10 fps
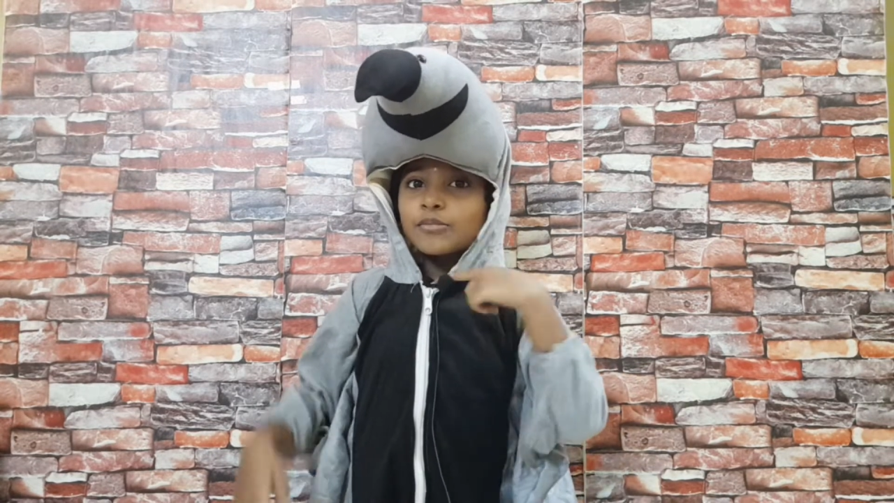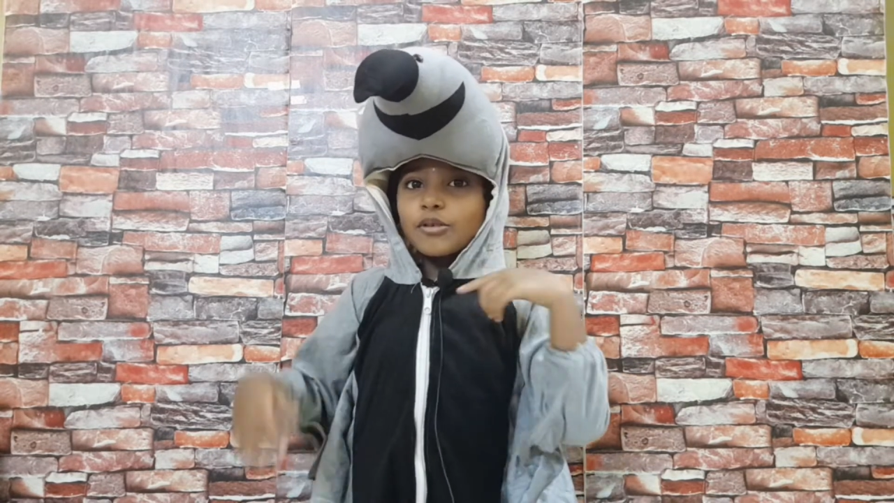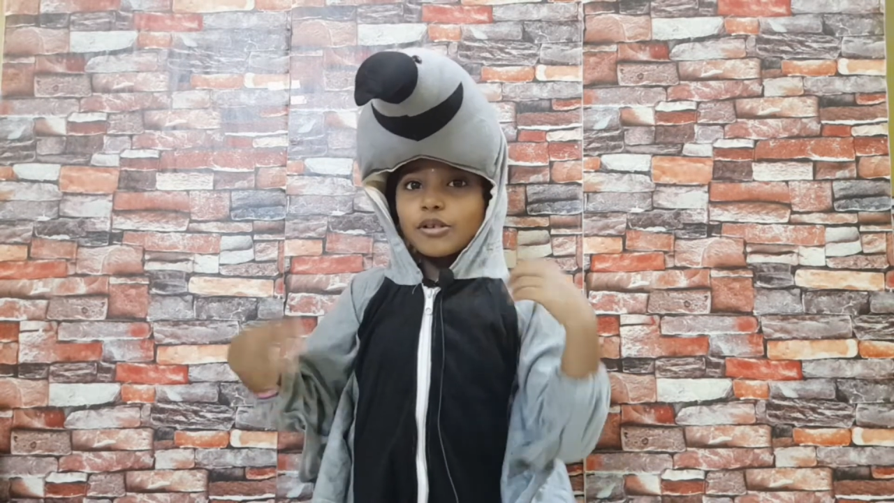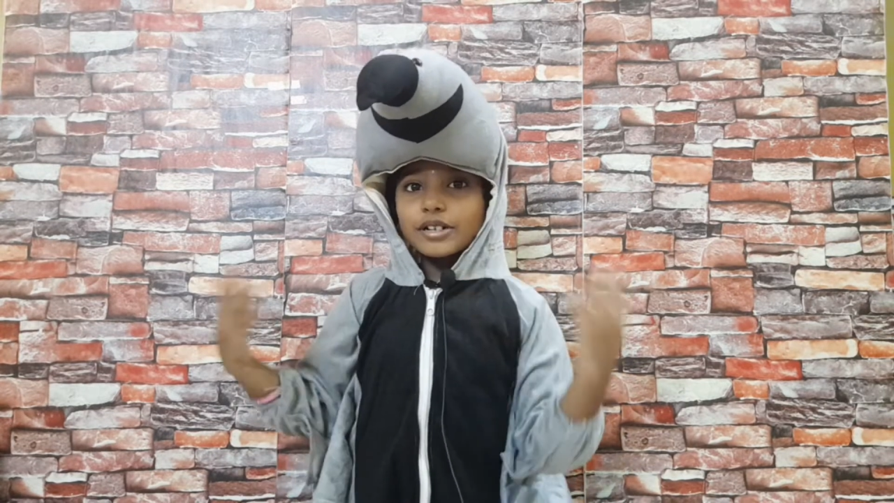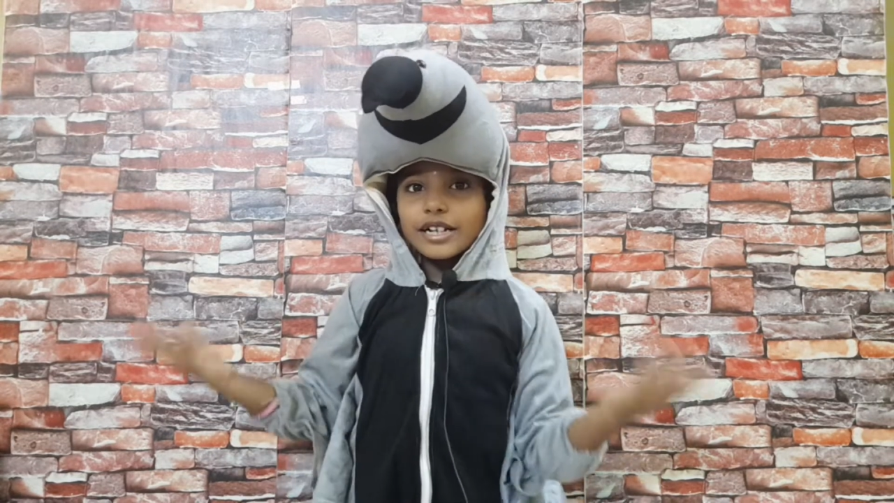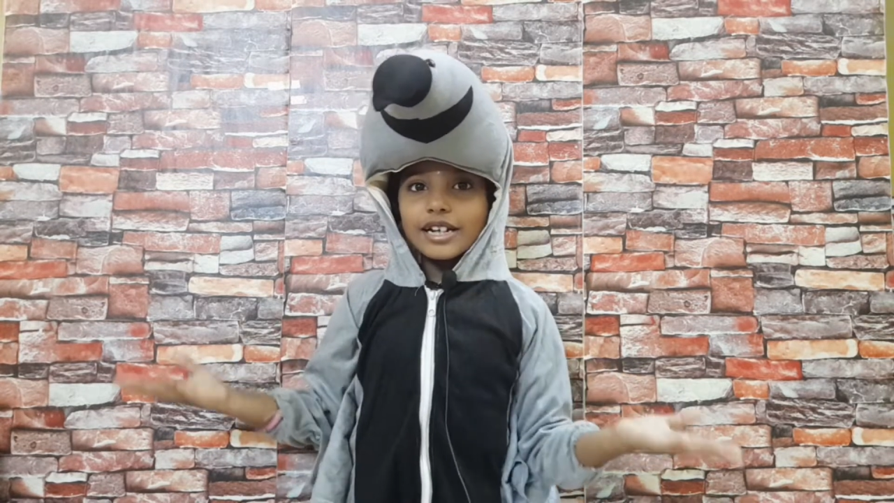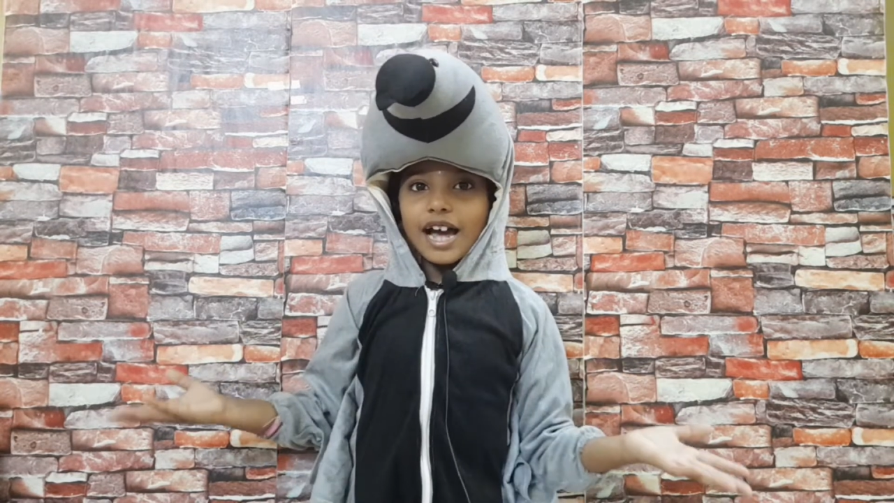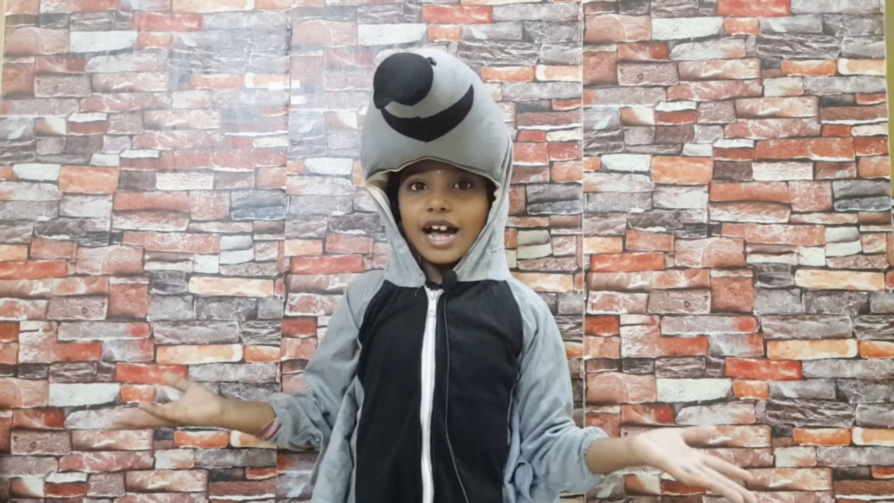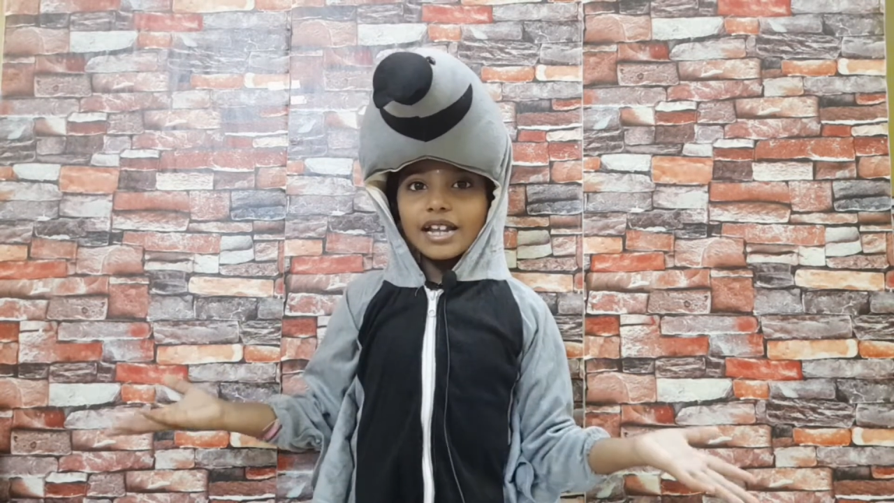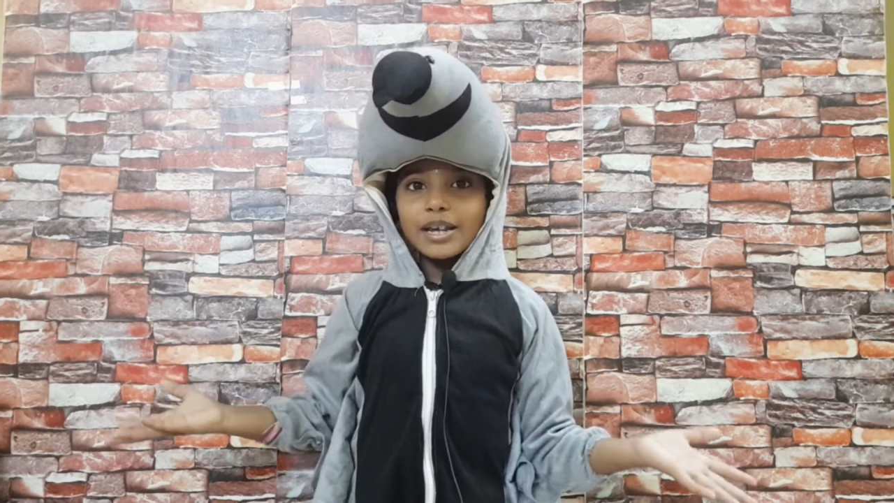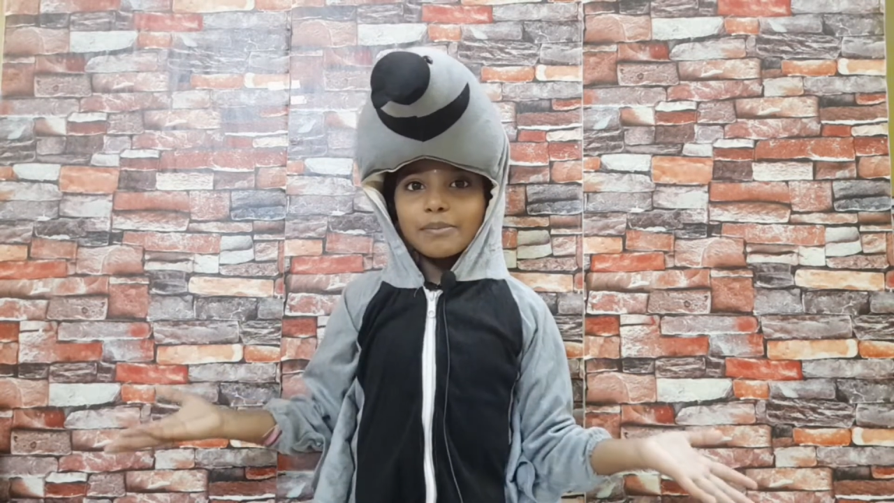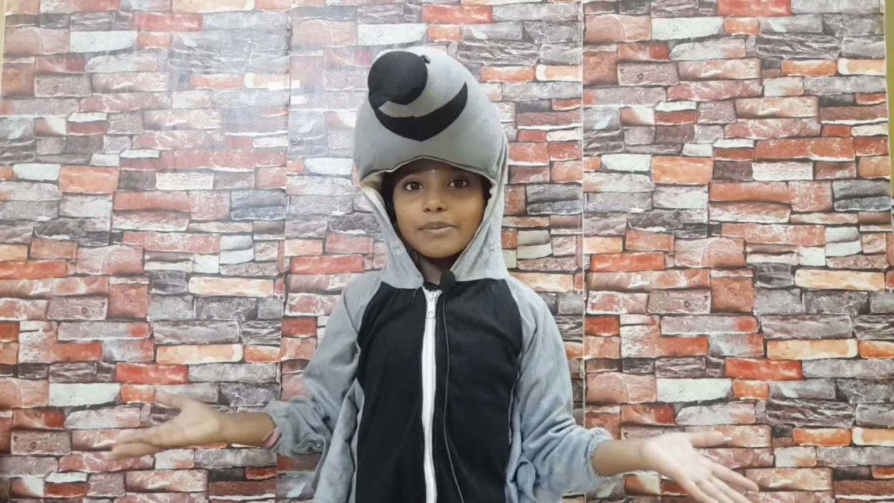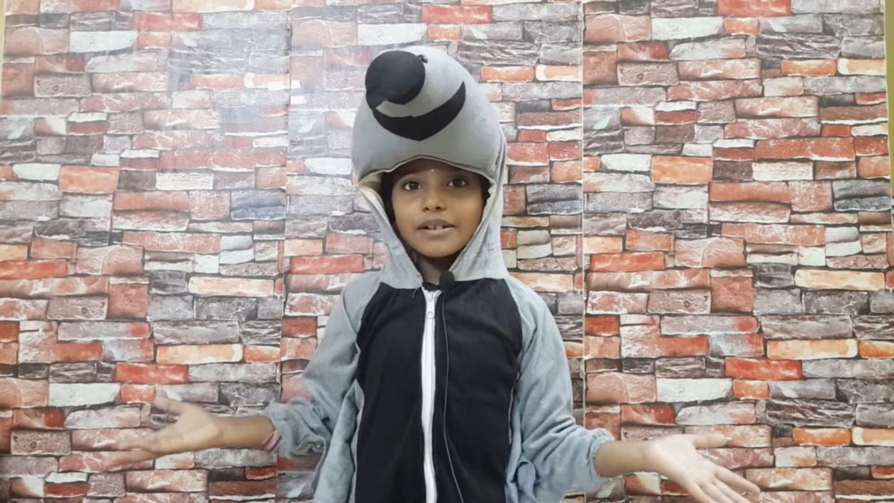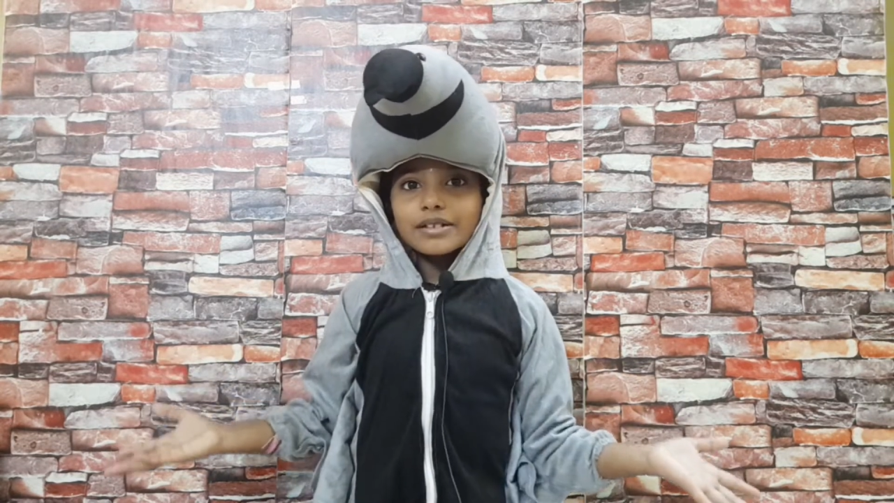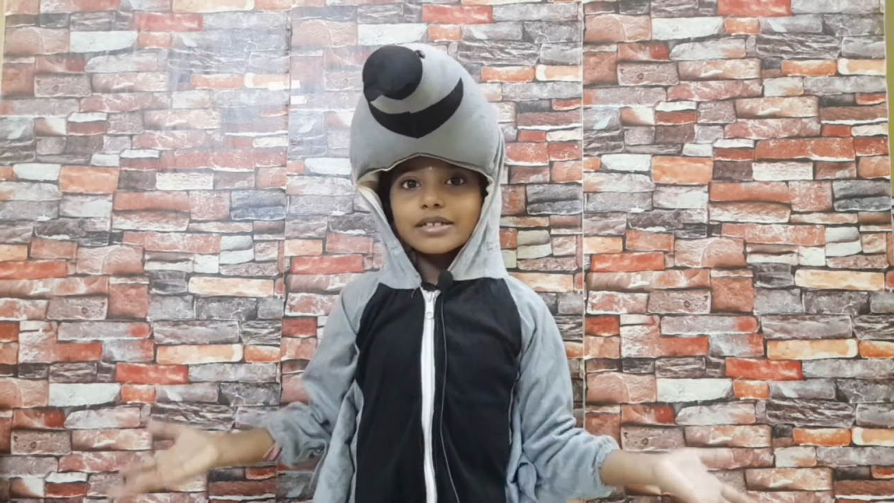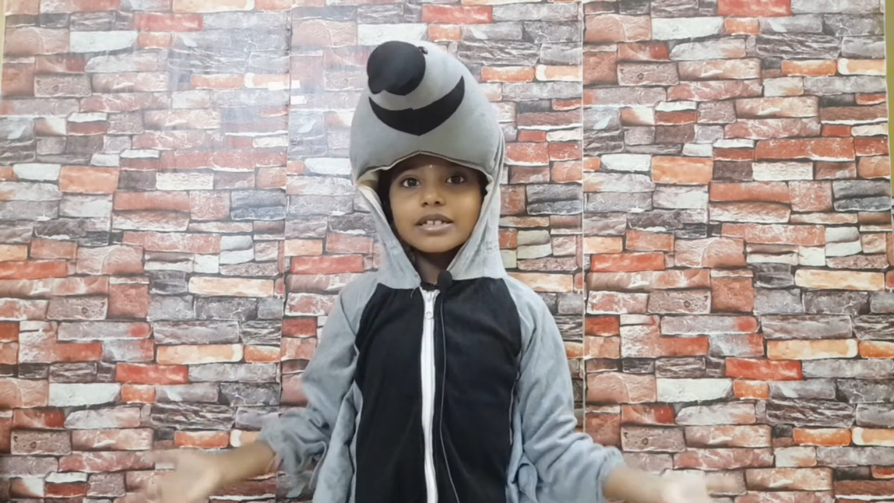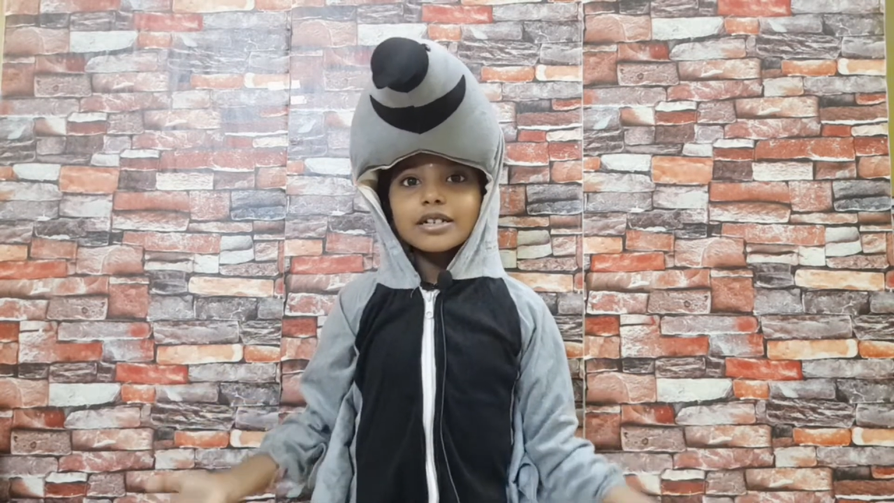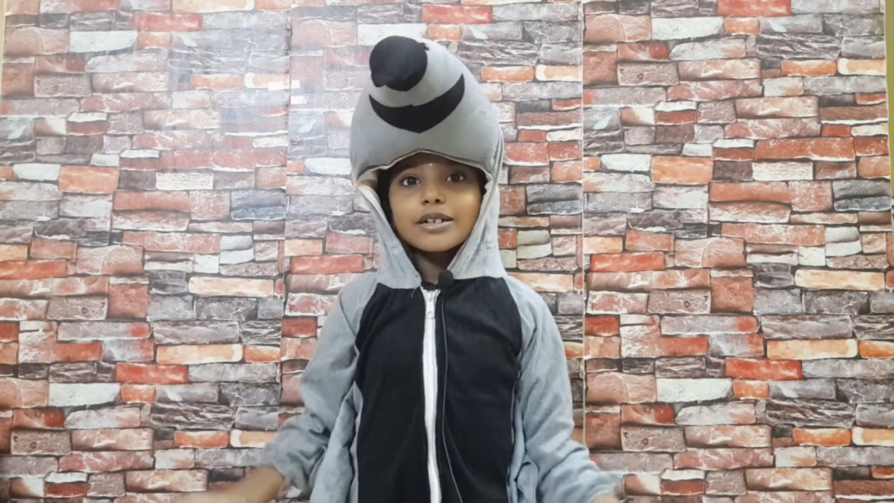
more than other birds.